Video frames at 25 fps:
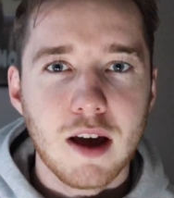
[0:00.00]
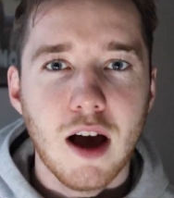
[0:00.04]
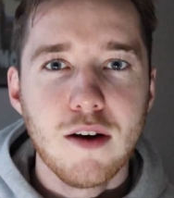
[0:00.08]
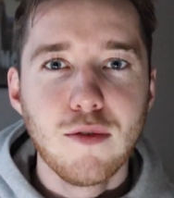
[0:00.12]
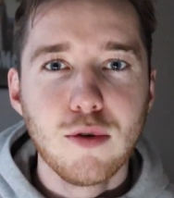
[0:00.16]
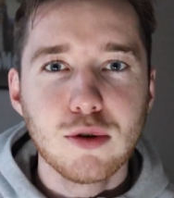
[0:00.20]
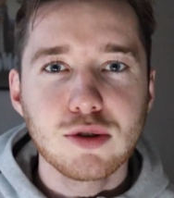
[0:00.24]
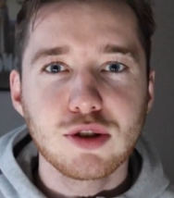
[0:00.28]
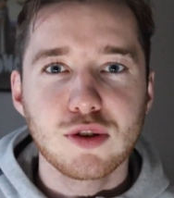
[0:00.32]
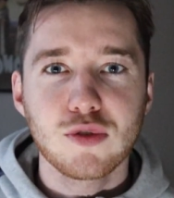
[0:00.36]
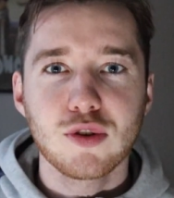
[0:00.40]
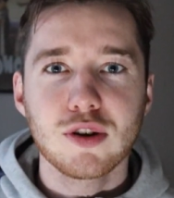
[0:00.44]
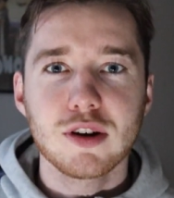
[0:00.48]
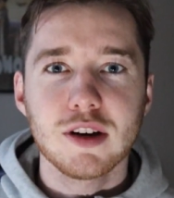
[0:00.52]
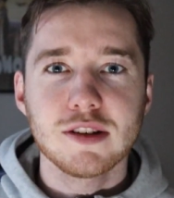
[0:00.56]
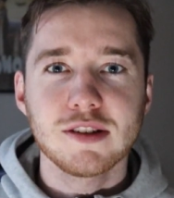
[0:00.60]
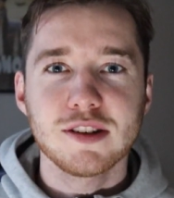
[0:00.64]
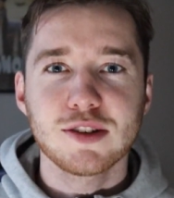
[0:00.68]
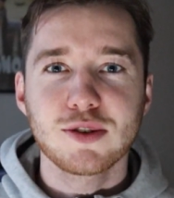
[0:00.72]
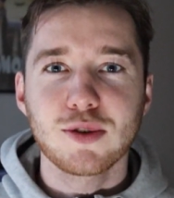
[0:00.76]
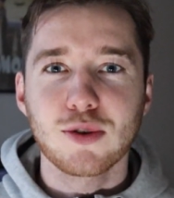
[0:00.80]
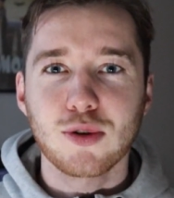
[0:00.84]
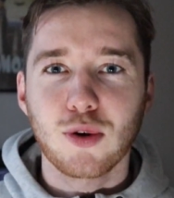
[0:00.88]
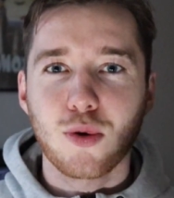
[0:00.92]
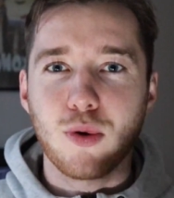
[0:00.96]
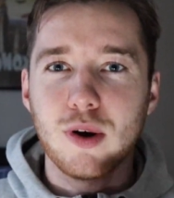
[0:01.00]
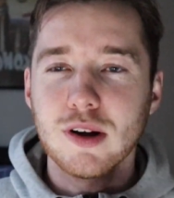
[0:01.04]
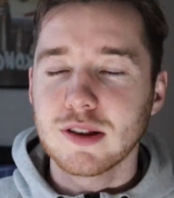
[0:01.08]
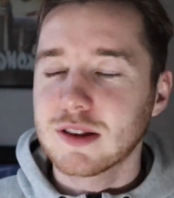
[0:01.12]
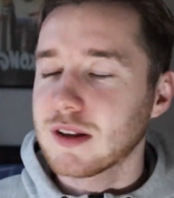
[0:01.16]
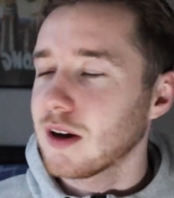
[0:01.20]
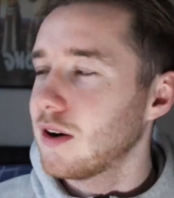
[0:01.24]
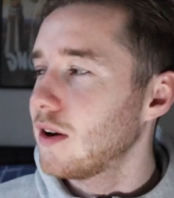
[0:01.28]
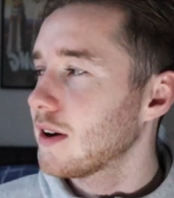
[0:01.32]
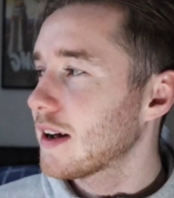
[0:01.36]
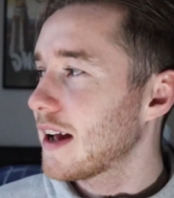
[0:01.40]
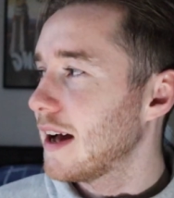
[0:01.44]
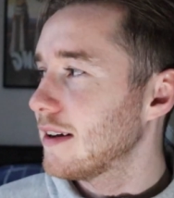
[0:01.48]
I've also realised it's got quite
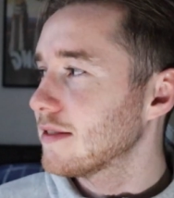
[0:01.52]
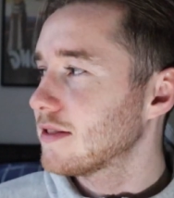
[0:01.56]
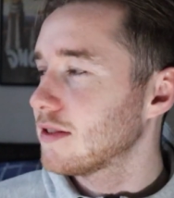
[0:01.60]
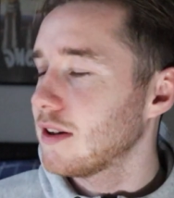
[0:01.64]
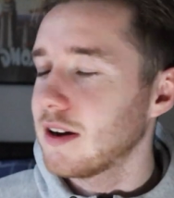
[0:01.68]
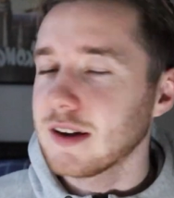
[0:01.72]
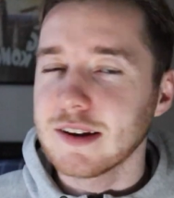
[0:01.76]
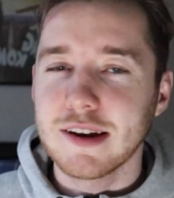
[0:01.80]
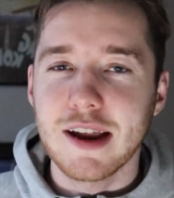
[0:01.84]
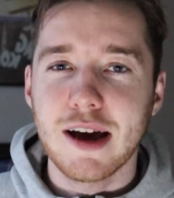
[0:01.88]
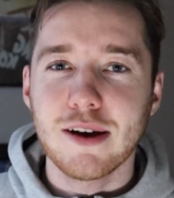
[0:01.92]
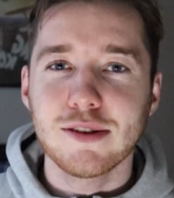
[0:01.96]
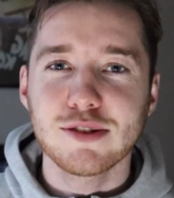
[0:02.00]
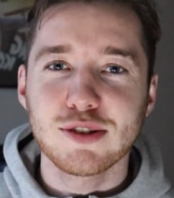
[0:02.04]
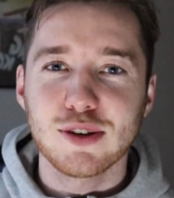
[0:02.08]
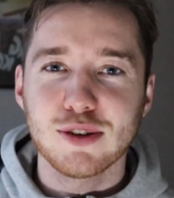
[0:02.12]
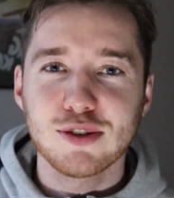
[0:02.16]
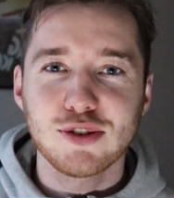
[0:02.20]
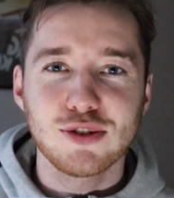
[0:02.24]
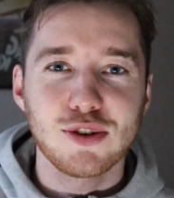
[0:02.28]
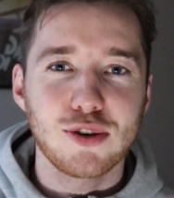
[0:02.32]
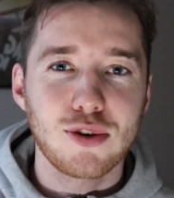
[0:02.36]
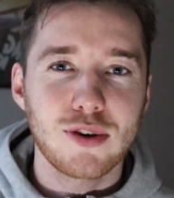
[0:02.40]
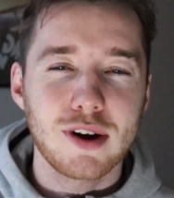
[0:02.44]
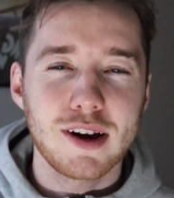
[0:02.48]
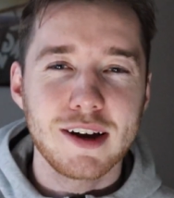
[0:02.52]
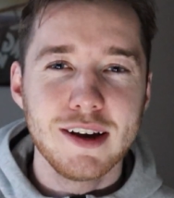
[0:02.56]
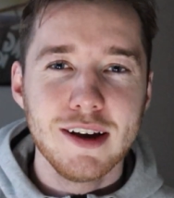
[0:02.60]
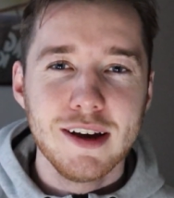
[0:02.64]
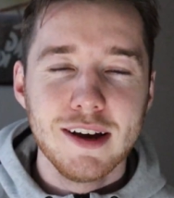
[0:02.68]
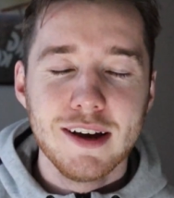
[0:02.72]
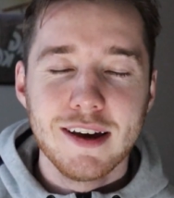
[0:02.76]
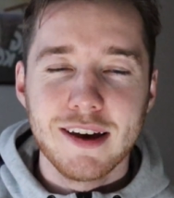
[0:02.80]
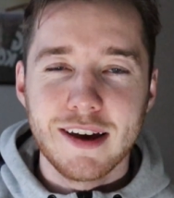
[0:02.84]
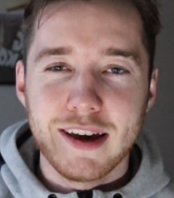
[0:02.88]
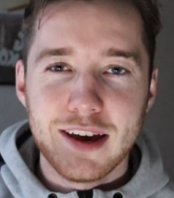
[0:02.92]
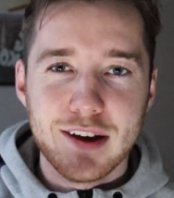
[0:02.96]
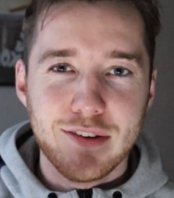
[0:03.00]
dark outside now, so sorry
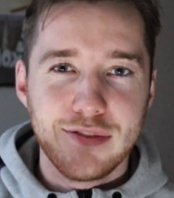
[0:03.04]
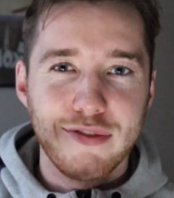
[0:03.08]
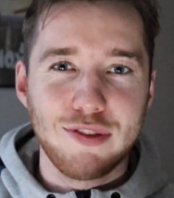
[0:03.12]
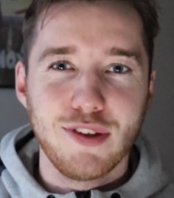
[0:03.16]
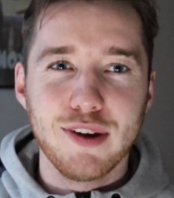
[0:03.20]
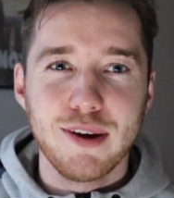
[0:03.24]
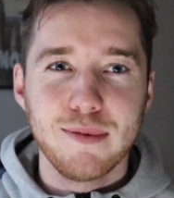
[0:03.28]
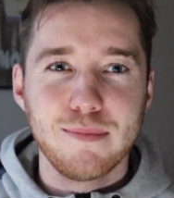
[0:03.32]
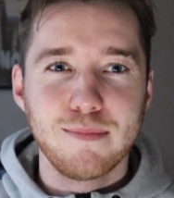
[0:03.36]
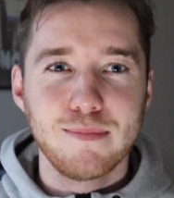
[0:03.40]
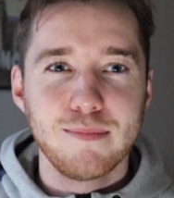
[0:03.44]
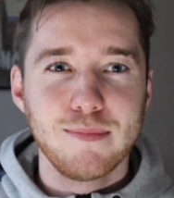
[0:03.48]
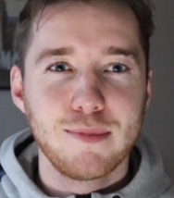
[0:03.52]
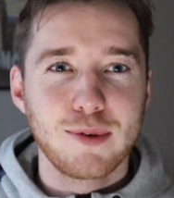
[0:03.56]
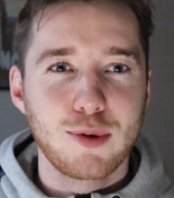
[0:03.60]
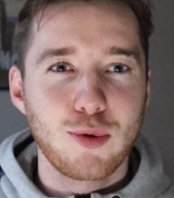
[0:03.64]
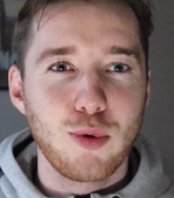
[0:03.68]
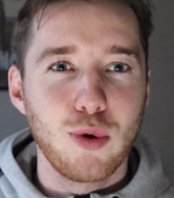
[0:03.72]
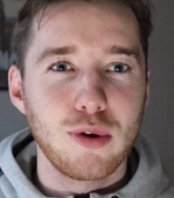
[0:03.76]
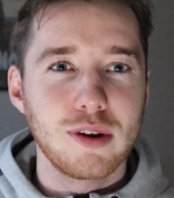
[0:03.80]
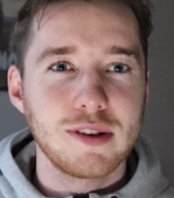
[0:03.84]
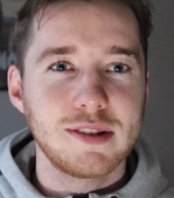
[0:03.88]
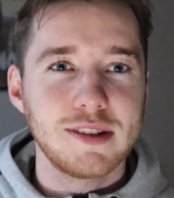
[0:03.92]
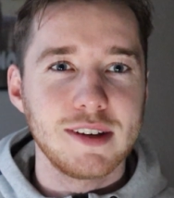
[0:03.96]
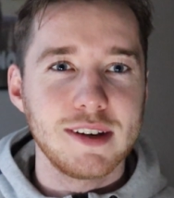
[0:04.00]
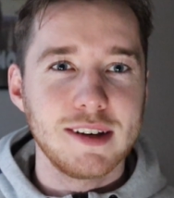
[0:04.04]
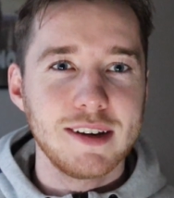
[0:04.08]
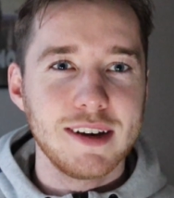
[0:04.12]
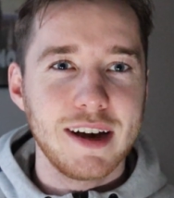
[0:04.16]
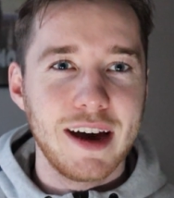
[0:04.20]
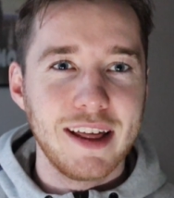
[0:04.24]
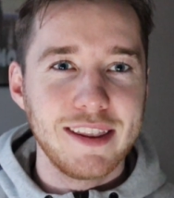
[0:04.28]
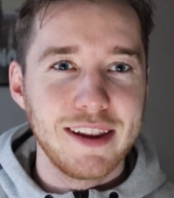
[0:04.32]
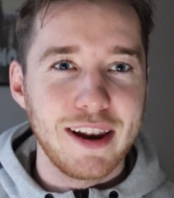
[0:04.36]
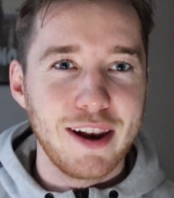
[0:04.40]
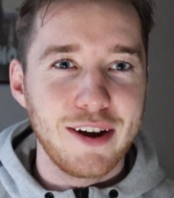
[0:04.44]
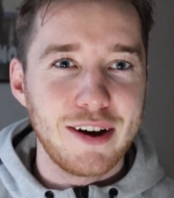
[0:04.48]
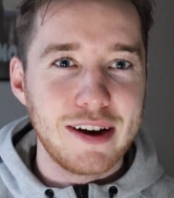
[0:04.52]
if the quality
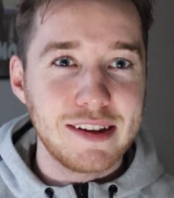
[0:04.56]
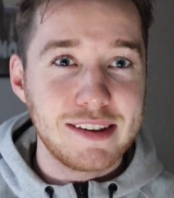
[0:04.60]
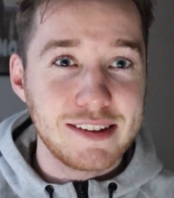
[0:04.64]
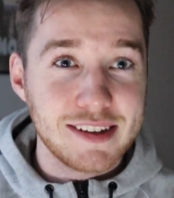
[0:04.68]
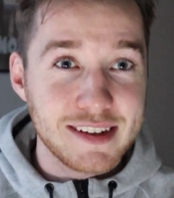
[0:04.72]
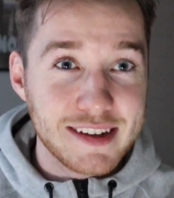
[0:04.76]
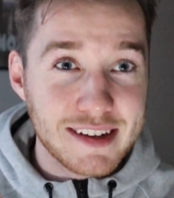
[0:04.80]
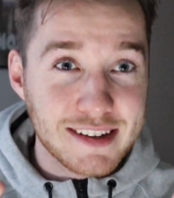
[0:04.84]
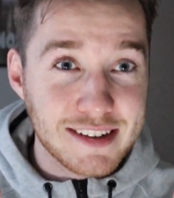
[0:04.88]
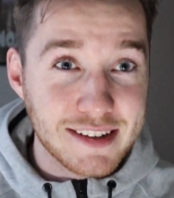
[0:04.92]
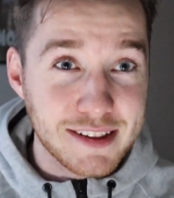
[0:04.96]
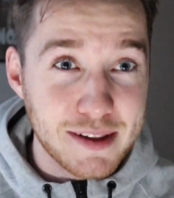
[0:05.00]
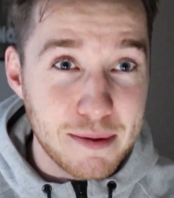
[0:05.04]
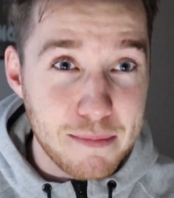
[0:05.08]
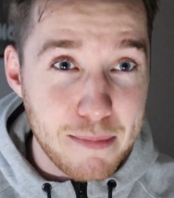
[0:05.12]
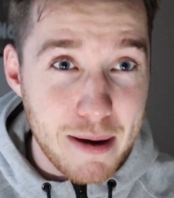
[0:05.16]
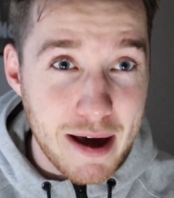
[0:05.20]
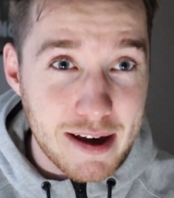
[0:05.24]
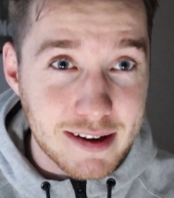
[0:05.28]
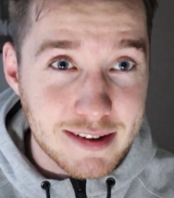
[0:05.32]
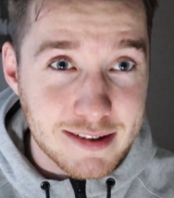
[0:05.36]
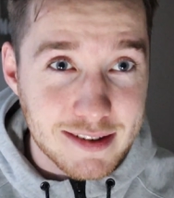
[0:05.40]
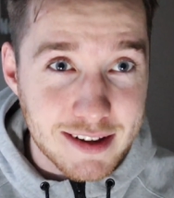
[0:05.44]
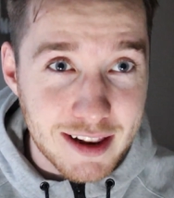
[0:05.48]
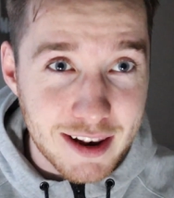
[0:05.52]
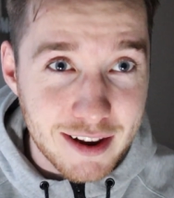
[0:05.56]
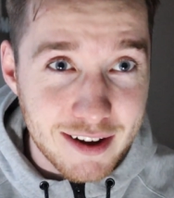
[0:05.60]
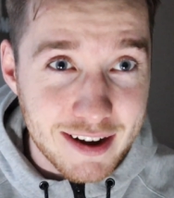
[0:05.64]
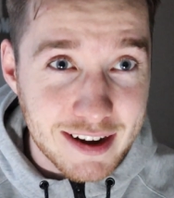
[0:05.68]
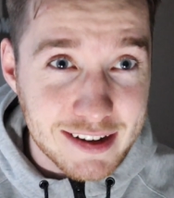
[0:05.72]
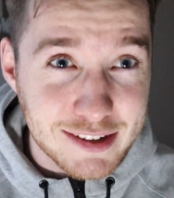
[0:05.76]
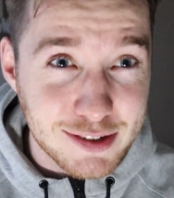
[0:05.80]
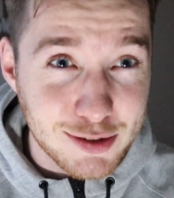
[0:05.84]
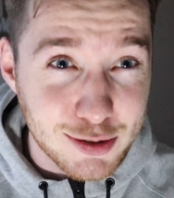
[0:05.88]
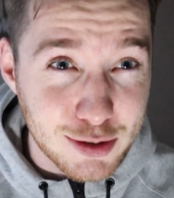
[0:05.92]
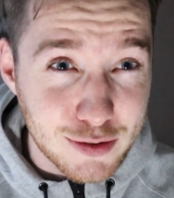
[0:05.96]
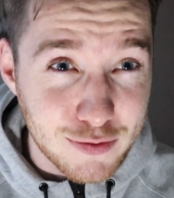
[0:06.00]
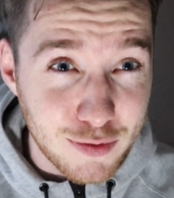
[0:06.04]
and the lighting isn't the best, the
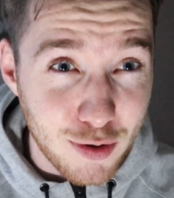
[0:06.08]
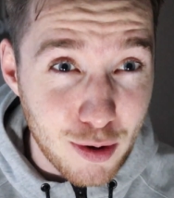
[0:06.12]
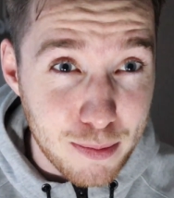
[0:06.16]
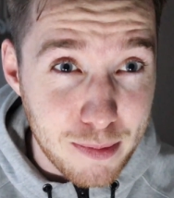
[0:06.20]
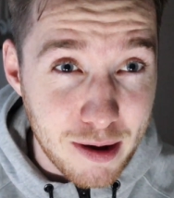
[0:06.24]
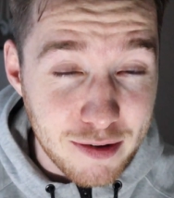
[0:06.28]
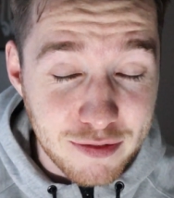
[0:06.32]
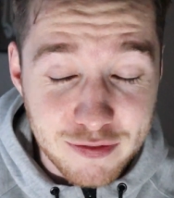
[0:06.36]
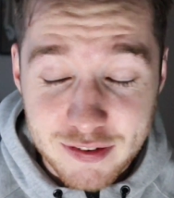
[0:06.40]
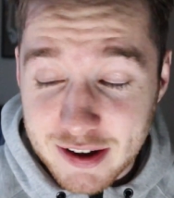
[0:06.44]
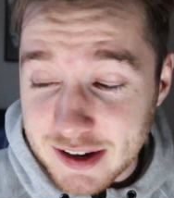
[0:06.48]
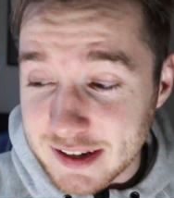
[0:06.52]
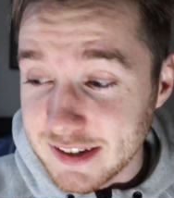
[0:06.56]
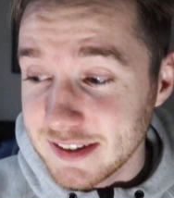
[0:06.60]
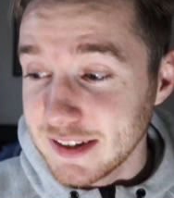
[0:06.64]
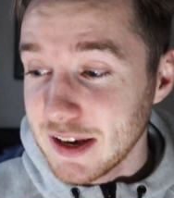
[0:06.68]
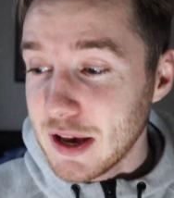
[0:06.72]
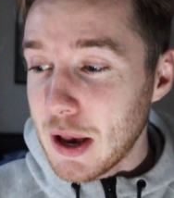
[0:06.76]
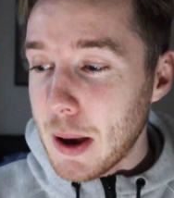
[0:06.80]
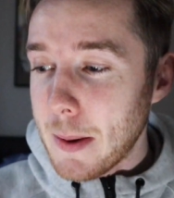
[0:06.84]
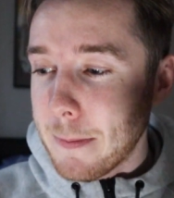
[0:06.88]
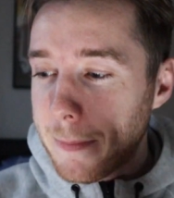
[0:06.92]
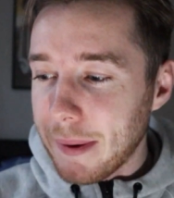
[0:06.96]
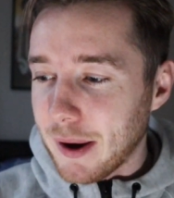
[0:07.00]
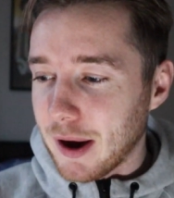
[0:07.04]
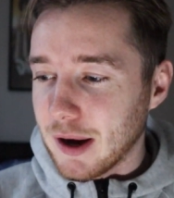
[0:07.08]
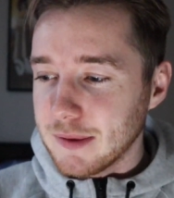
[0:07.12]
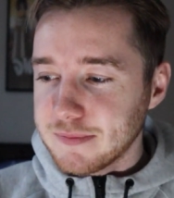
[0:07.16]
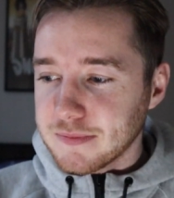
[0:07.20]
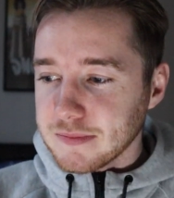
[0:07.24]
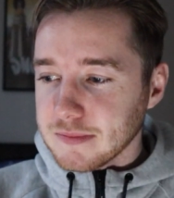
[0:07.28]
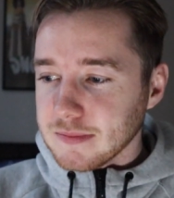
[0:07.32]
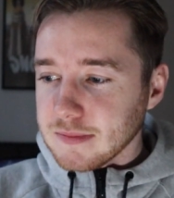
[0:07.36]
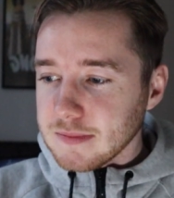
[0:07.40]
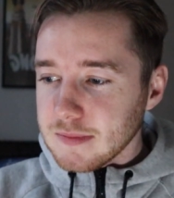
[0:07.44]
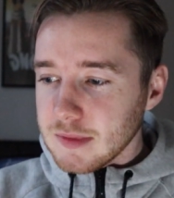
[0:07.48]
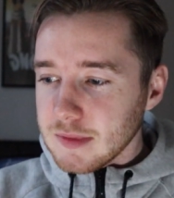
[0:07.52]
light's sort of on my face, but